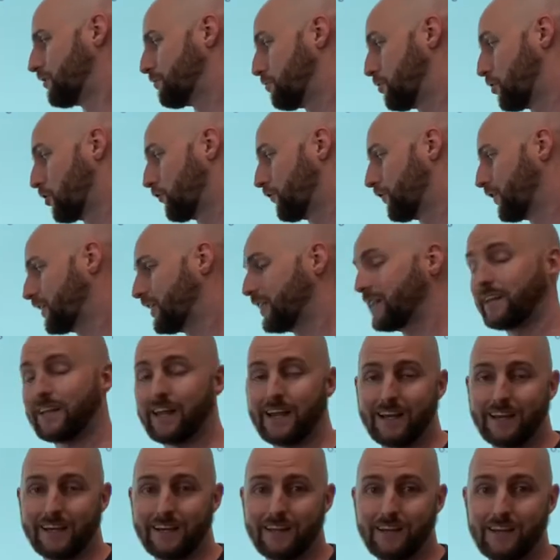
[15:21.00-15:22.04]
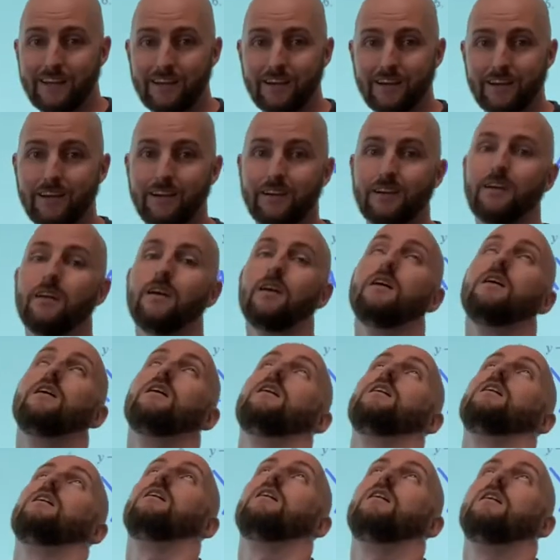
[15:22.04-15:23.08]
perfectly landed here.
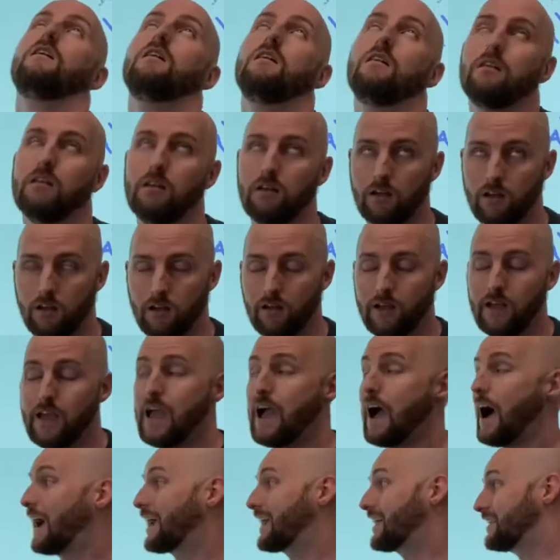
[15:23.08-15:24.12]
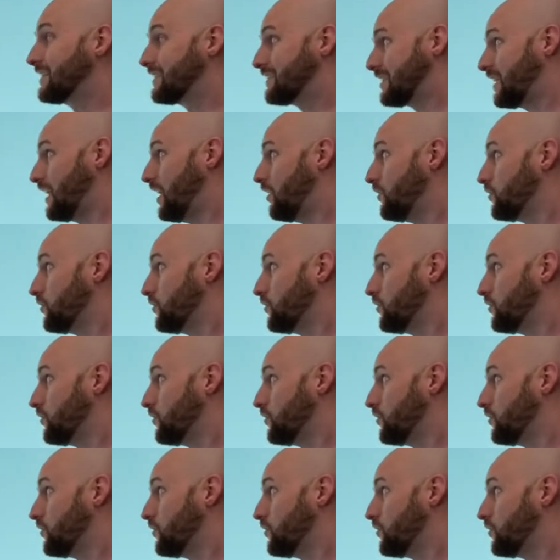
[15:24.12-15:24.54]
I can tell